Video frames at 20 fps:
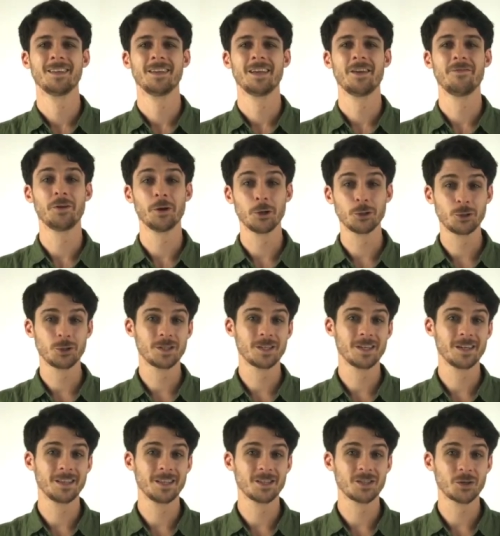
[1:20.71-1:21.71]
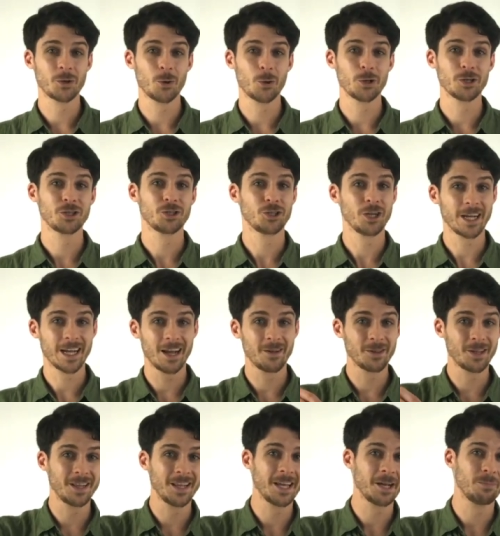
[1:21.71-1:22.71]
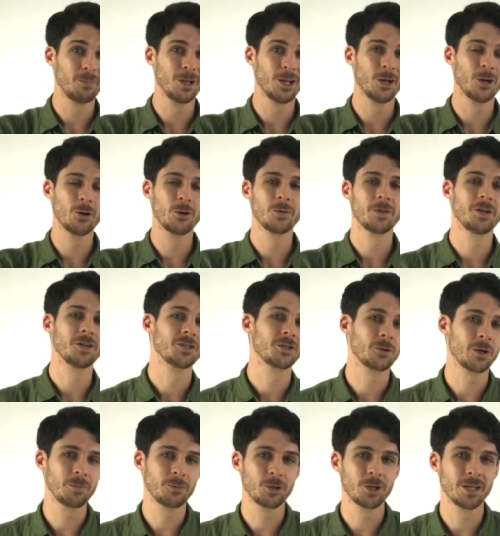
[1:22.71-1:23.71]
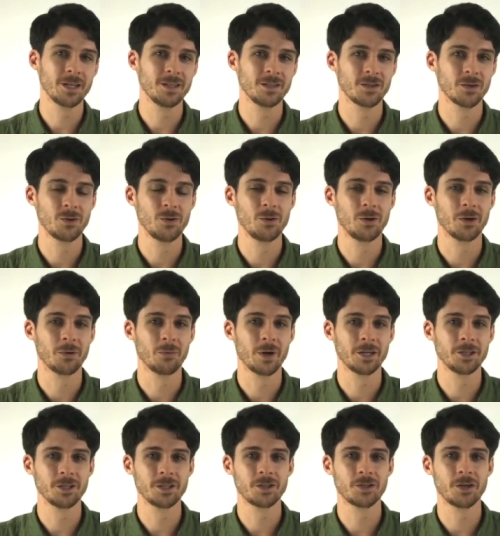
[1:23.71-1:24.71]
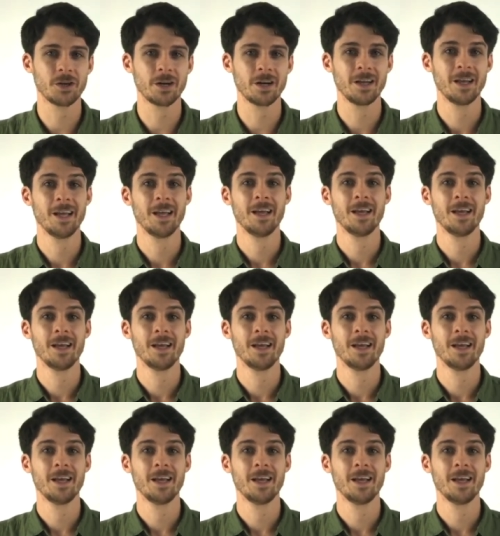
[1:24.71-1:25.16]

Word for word: If you're interested in this course, check out the link below in the description so you can register.